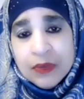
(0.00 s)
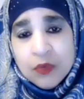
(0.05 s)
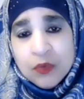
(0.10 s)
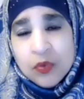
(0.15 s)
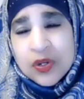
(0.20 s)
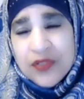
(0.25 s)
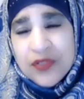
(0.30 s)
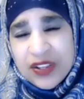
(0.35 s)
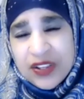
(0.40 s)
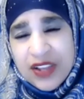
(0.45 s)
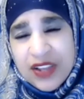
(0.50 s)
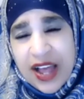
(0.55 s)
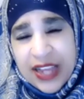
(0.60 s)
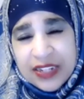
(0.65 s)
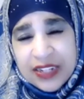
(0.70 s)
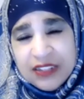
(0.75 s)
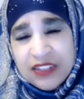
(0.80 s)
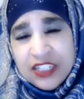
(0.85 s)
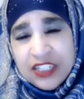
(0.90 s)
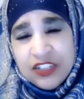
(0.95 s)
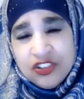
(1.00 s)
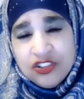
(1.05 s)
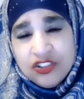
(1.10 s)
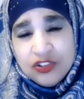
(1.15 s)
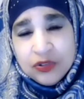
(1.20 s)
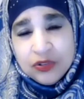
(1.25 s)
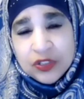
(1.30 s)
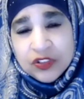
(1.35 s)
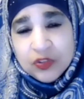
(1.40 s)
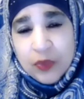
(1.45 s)
What are the diet teaches you
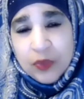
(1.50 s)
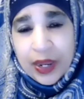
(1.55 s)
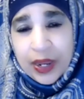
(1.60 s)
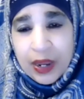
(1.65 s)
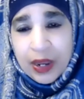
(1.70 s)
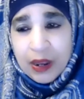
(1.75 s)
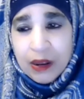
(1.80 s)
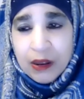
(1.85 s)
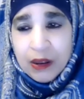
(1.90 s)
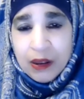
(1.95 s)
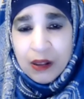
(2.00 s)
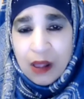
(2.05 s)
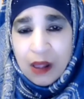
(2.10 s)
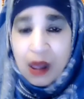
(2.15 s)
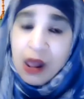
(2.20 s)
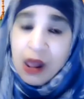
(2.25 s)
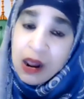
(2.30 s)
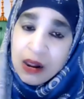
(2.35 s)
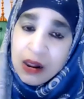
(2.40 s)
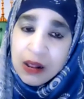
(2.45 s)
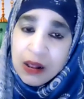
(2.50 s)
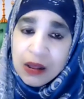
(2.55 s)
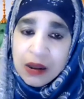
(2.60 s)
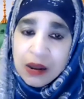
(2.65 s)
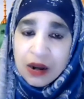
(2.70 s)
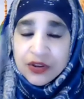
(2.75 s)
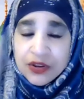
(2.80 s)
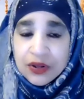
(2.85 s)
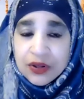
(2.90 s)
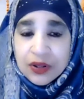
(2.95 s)
this way? Huh?
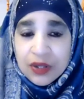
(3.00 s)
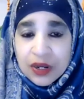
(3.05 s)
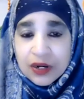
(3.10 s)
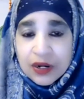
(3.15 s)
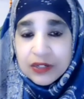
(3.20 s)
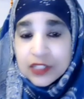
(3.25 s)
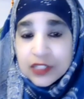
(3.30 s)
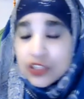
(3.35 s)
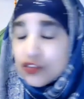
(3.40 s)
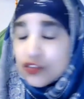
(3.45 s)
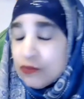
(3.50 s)
Are you gonna learn this